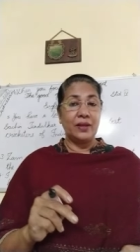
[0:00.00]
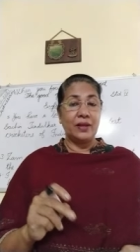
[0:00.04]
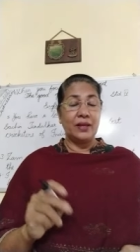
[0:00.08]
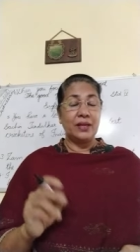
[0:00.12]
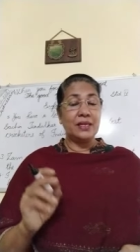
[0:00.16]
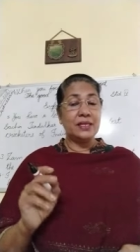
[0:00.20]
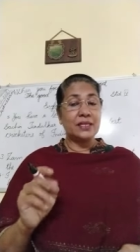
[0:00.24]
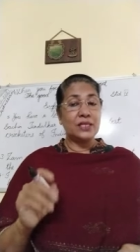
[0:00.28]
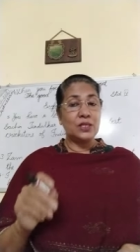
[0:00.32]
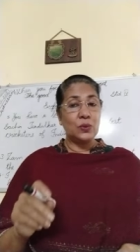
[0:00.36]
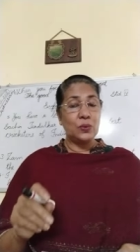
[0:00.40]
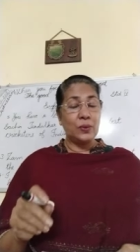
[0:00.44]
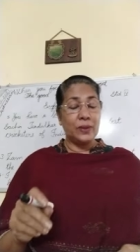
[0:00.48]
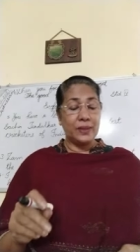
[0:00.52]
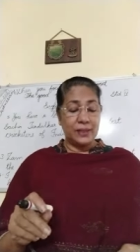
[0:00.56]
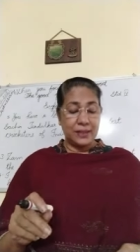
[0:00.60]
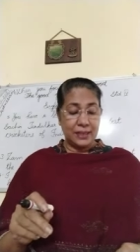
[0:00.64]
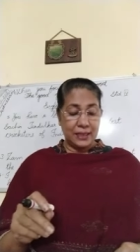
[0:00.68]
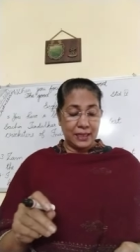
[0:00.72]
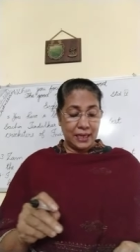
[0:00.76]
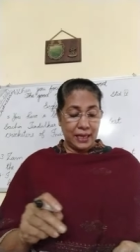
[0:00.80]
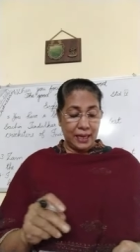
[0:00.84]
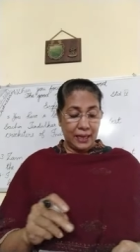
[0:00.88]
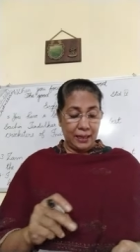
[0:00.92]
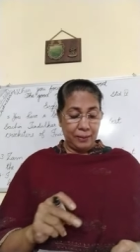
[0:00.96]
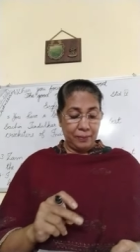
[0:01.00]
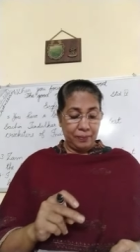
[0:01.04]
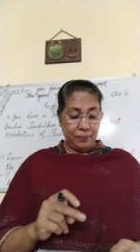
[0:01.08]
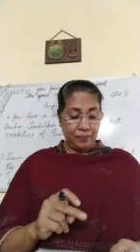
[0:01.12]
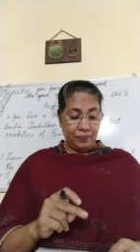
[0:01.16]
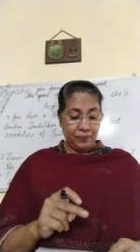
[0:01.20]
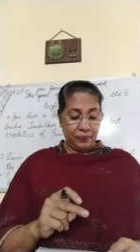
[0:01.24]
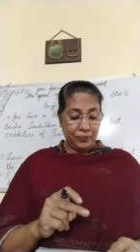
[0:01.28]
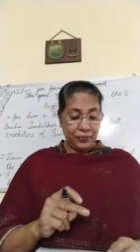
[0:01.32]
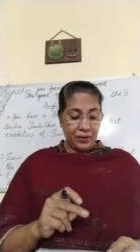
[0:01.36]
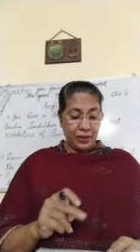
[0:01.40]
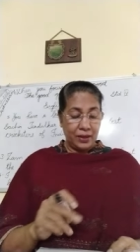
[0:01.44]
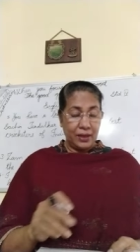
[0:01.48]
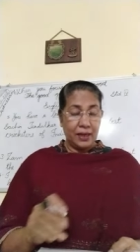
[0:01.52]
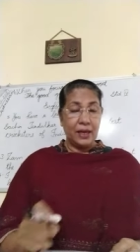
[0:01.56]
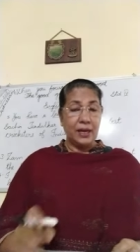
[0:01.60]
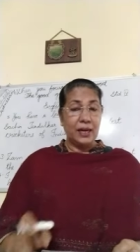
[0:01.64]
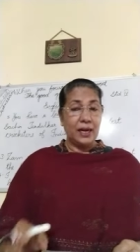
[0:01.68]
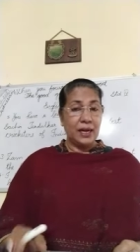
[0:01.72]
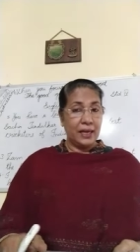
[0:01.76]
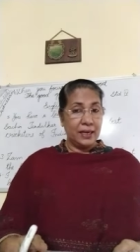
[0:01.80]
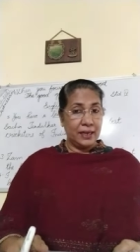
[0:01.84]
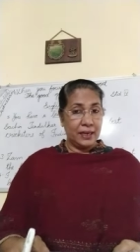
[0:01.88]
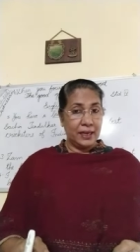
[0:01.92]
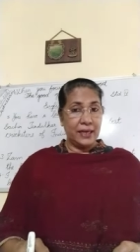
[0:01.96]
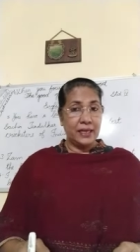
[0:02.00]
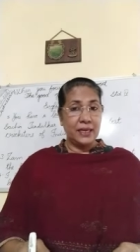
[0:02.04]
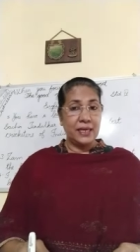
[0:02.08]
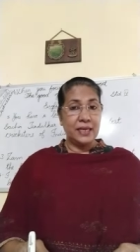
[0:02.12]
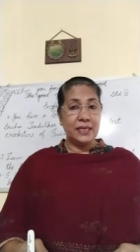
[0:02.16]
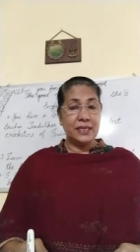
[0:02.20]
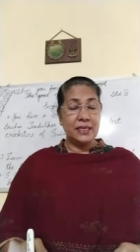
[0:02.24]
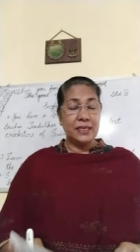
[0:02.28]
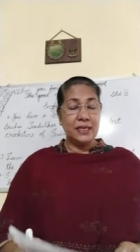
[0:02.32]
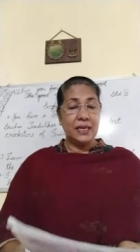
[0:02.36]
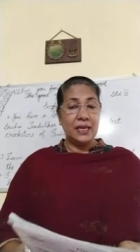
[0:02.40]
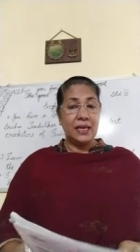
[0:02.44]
Listen once again. I read it.